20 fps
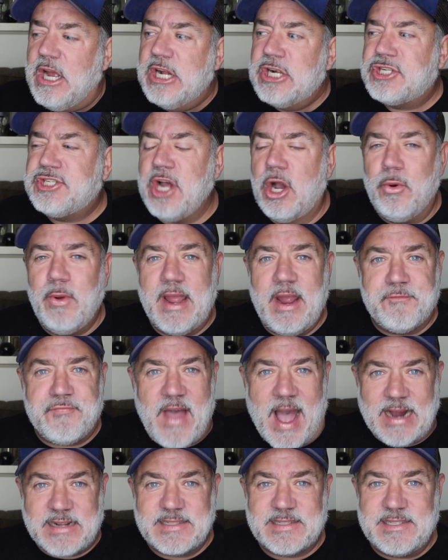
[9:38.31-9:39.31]
So if
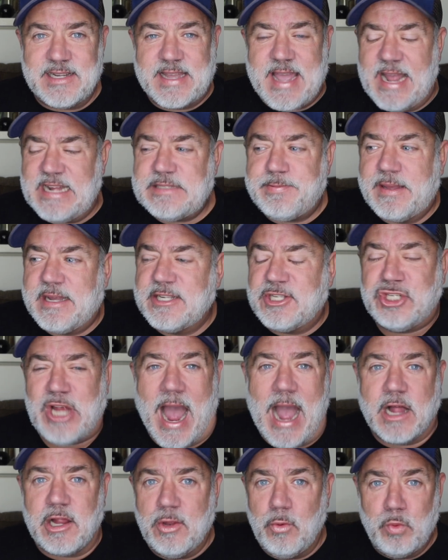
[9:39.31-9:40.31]
that's the case, because
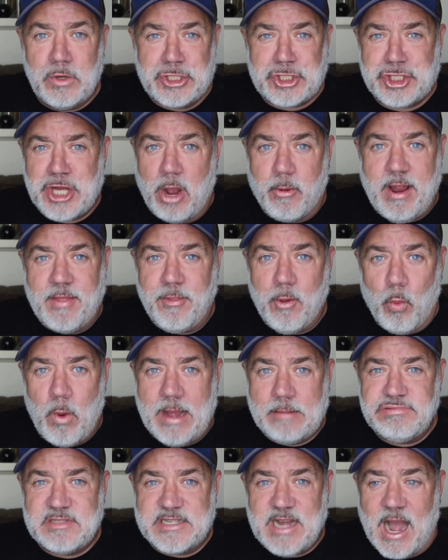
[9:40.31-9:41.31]
Jacqueline was showing the
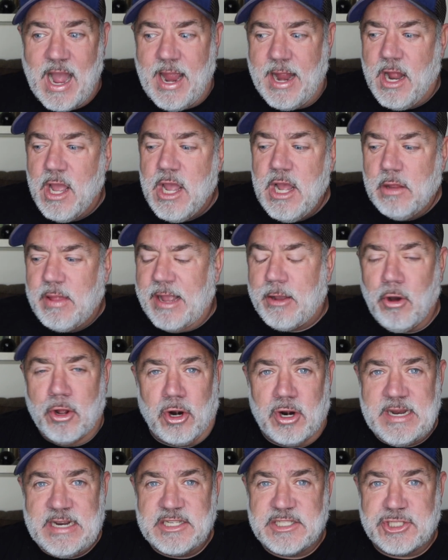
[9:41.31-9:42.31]
website like on
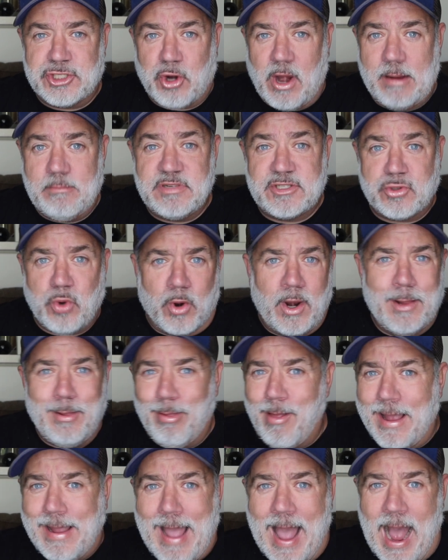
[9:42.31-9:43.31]
her Instagram story
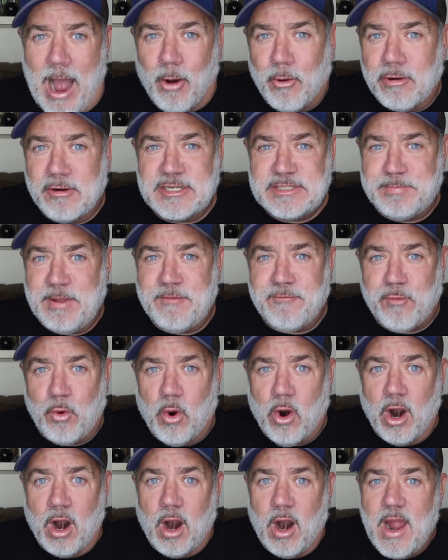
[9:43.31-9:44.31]
like hours
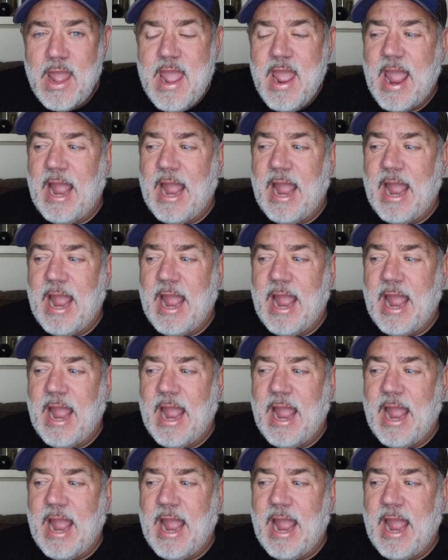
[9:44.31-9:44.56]
before,